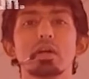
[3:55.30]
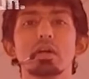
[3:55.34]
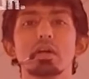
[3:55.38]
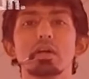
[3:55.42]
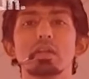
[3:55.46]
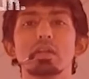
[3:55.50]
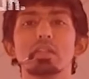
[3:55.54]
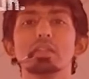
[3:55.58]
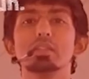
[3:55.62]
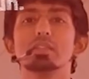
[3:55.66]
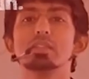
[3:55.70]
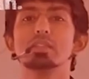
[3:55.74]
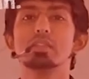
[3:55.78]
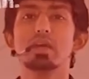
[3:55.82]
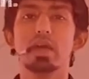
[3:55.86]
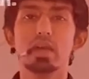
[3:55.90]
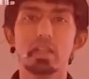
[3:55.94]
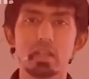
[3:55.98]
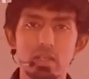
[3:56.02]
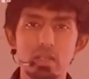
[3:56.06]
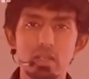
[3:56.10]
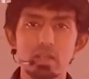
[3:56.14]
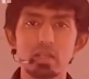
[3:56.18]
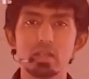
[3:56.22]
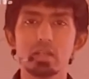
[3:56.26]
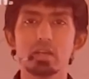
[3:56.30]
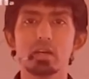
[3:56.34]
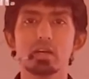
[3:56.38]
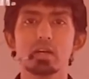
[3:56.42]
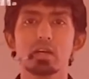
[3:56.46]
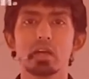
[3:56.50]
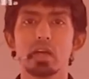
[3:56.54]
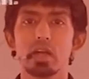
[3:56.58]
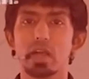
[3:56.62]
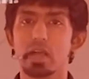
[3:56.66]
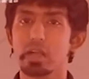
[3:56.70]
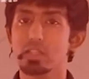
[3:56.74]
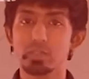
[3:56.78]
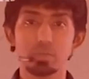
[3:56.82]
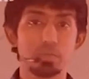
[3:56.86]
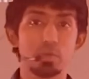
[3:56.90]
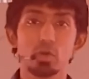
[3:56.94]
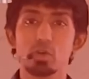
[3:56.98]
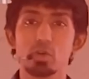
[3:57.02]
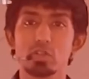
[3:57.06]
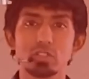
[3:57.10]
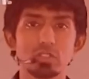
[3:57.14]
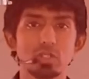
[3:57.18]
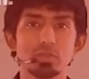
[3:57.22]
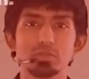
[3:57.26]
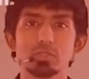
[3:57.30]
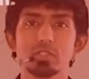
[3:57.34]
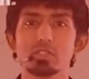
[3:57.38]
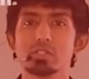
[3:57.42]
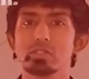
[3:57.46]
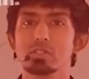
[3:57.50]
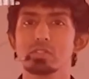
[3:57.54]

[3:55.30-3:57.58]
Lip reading: Then it's a pure substance.